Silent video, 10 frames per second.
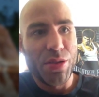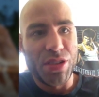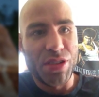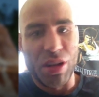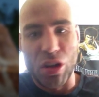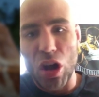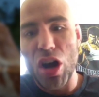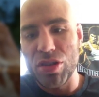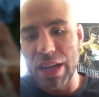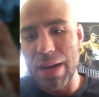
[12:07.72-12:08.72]
it was a
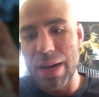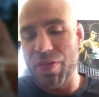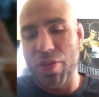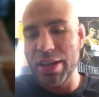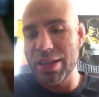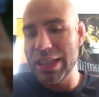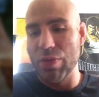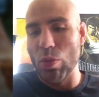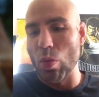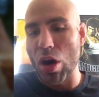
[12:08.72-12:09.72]
long time before I could
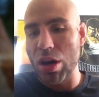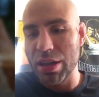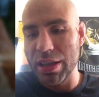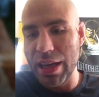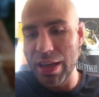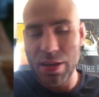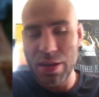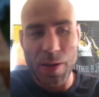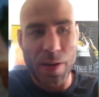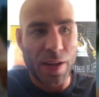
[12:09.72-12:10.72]
even walk again.